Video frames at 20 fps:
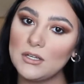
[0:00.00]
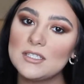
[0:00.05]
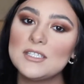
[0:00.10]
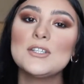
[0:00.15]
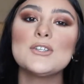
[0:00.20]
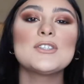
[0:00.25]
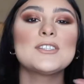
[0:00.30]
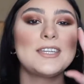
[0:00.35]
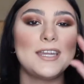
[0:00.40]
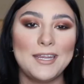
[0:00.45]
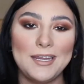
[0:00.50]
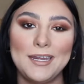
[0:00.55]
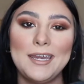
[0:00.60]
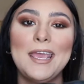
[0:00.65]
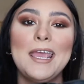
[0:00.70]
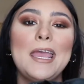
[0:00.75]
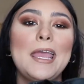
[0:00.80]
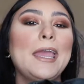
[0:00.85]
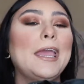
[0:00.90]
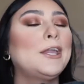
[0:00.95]
Still staying
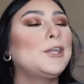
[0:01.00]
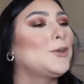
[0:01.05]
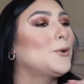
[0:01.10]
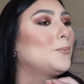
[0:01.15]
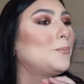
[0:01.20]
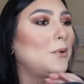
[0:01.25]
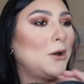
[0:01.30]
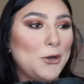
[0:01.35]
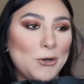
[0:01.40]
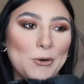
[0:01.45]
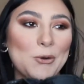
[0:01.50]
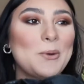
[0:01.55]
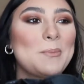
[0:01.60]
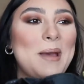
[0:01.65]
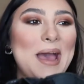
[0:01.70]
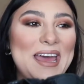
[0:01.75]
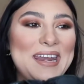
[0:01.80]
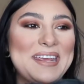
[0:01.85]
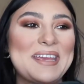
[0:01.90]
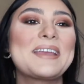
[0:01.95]
in your
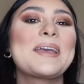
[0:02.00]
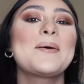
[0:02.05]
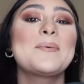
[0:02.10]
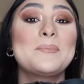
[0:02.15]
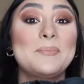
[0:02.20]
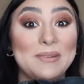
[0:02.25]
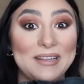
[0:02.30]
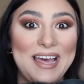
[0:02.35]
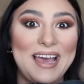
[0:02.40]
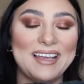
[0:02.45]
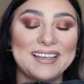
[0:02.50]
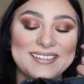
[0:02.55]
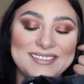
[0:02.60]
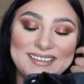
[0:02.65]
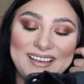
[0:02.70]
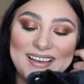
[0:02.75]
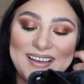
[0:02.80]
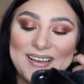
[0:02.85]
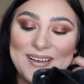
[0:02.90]
monochromatic blacks.